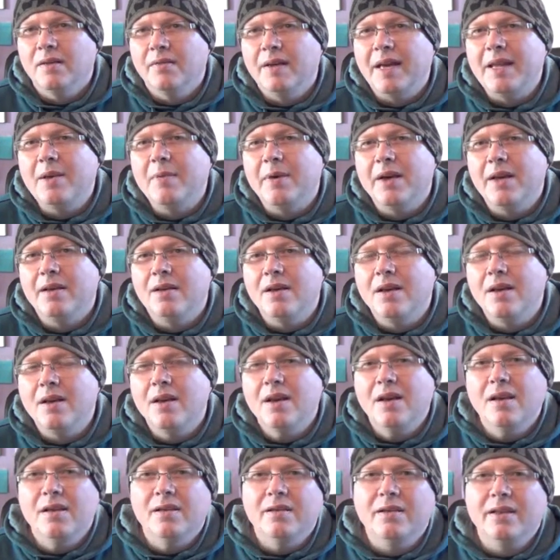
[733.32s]
anyway,
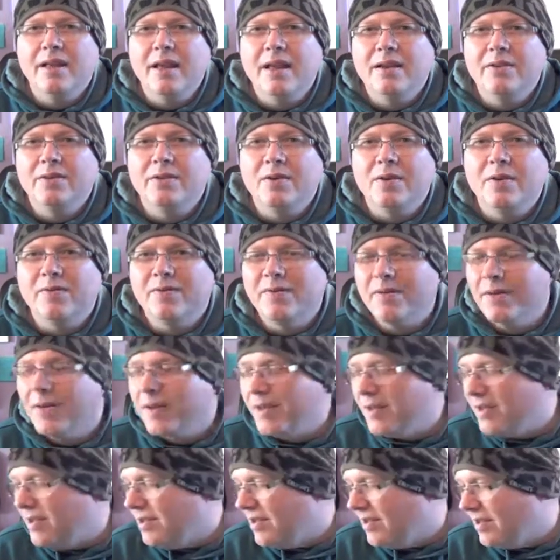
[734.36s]
uh, they sort of,
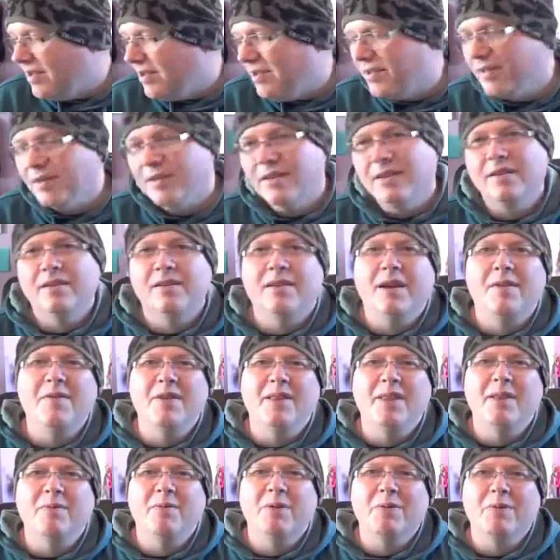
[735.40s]
uh, I
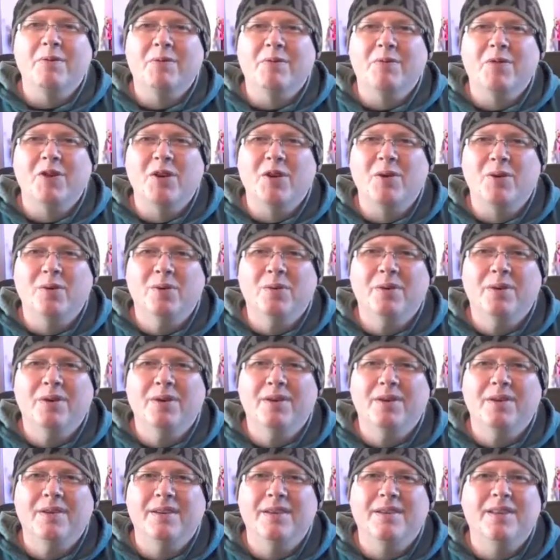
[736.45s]
think they were
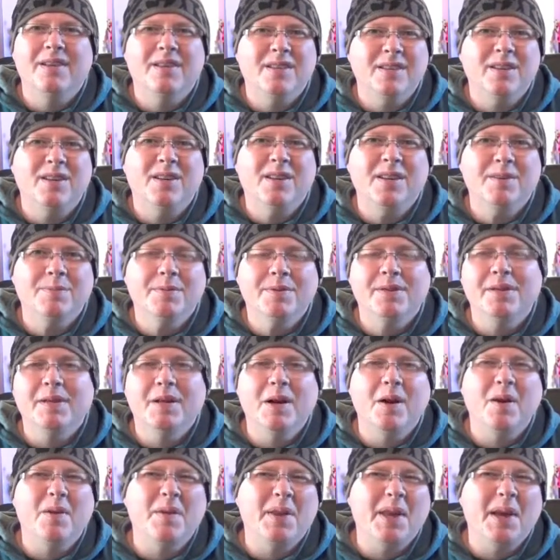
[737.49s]
cooler in their time than they
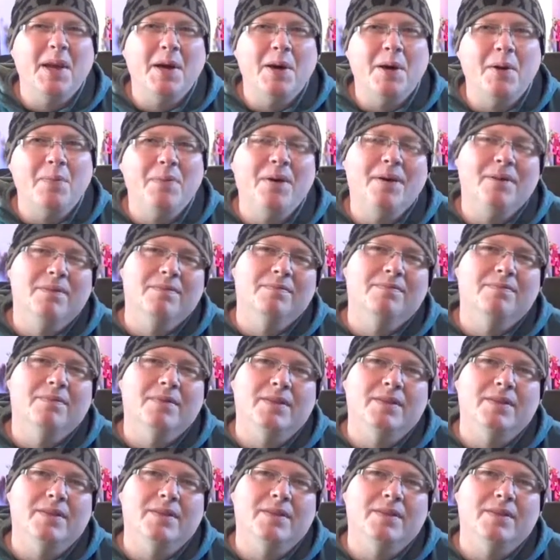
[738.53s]
are now. But